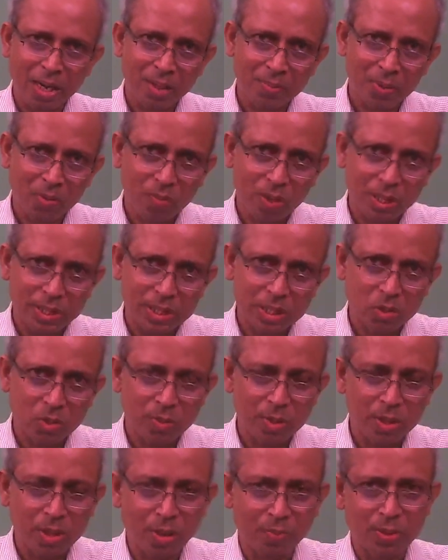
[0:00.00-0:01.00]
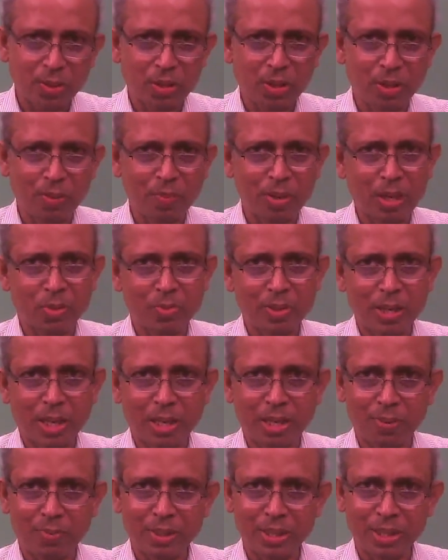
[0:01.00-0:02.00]
of the questions will be something similar to that
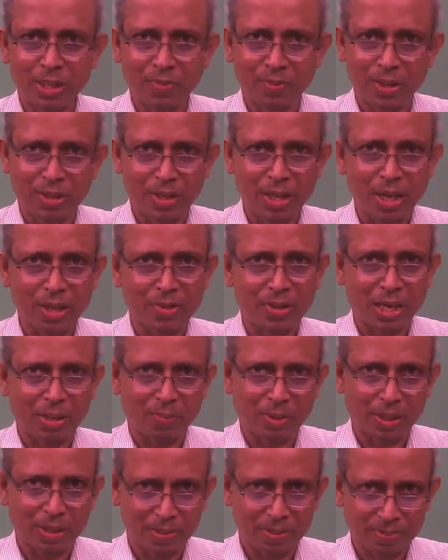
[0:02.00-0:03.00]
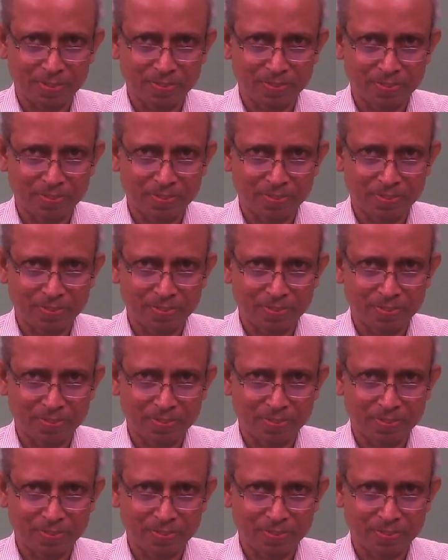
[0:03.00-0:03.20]
have been given in the assignment.